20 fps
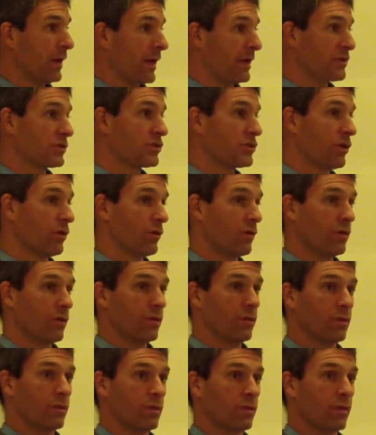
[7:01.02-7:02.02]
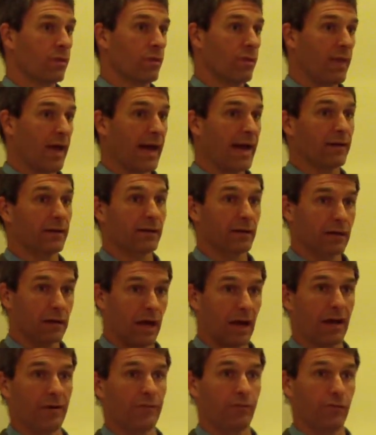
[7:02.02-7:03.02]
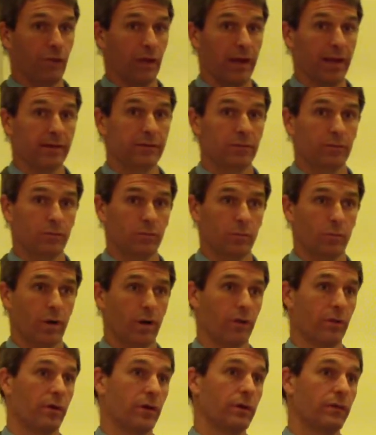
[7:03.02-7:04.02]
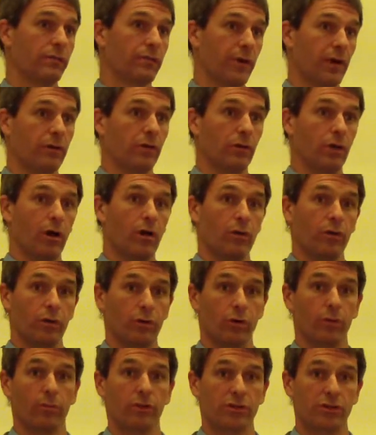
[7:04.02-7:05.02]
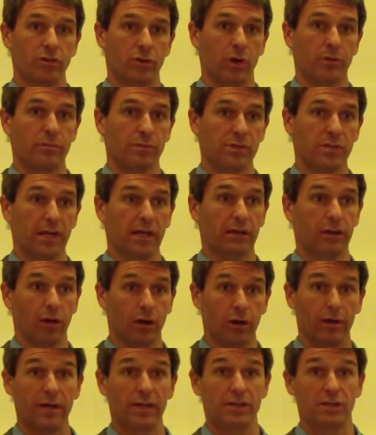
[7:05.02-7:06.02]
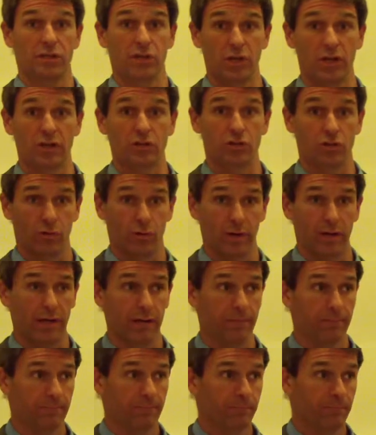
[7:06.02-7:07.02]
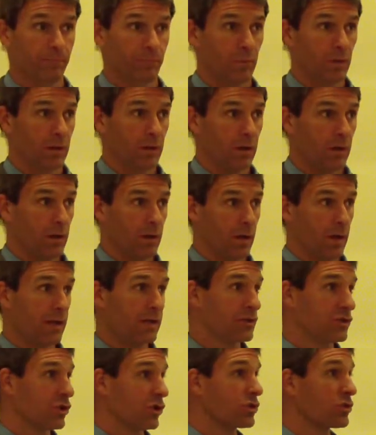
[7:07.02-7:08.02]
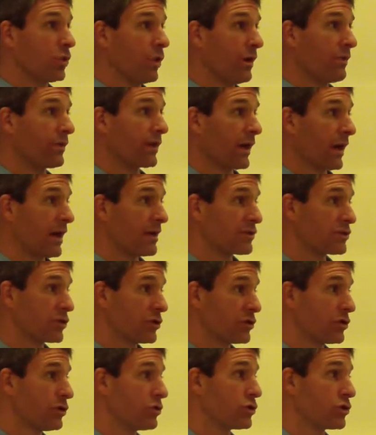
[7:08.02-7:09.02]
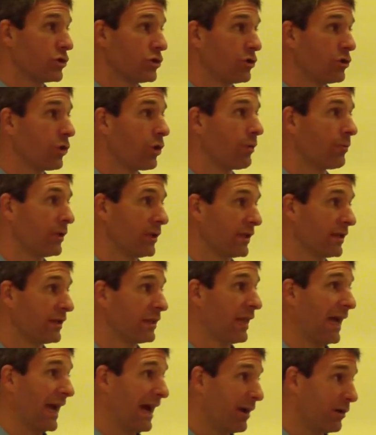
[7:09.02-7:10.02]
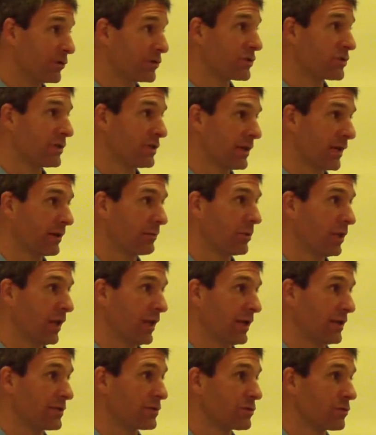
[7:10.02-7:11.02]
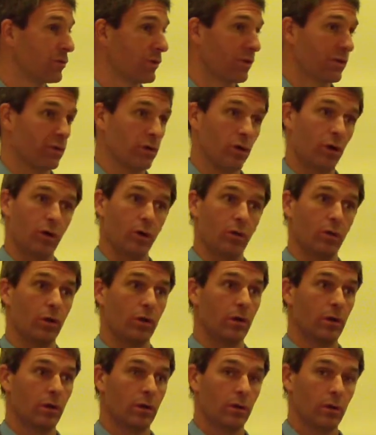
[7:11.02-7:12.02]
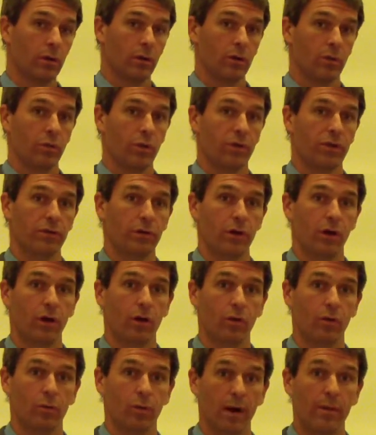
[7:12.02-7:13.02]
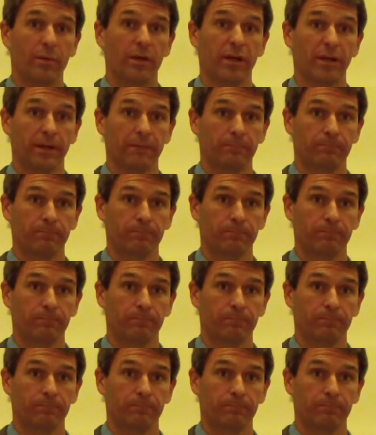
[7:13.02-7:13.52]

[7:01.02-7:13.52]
And so that conflict, where the federal law would normally trump state law, is an injury. It's just one the Constitution normally allows to take place with no remedy.